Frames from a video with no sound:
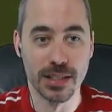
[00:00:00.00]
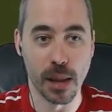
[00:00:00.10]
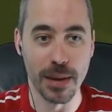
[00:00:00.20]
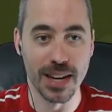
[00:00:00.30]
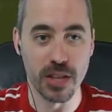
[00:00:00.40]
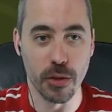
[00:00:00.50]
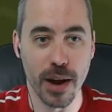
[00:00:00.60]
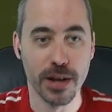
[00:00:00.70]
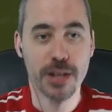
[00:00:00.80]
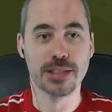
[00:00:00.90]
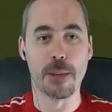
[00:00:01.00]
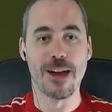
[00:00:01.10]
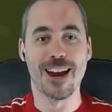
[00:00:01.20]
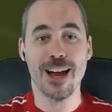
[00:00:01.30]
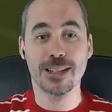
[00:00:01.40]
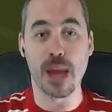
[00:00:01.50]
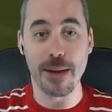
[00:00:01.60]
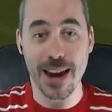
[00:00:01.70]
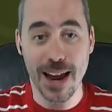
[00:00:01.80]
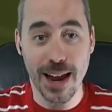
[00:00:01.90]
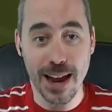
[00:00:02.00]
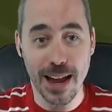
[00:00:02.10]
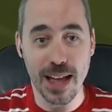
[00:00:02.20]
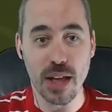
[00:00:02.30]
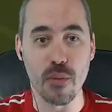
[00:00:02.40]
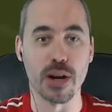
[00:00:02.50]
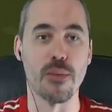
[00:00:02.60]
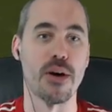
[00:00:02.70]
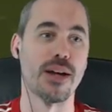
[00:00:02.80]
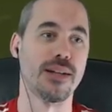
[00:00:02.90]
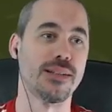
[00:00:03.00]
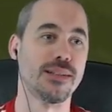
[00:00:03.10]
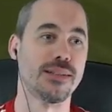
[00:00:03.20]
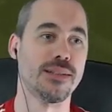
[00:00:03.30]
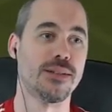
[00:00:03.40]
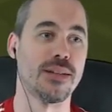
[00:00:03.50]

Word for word: Scappini, he's on the run. Scappini, Scappini, one on one.